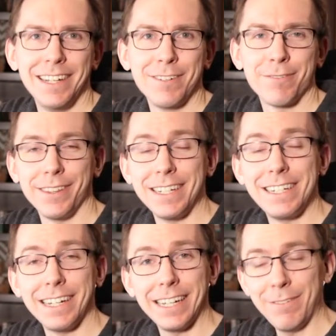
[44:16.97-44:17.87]
for the
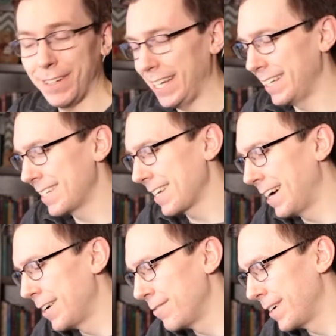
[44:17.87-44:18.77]
significance
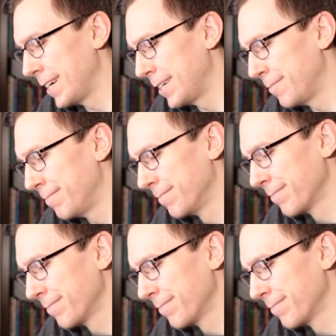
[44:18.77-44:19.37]
of, I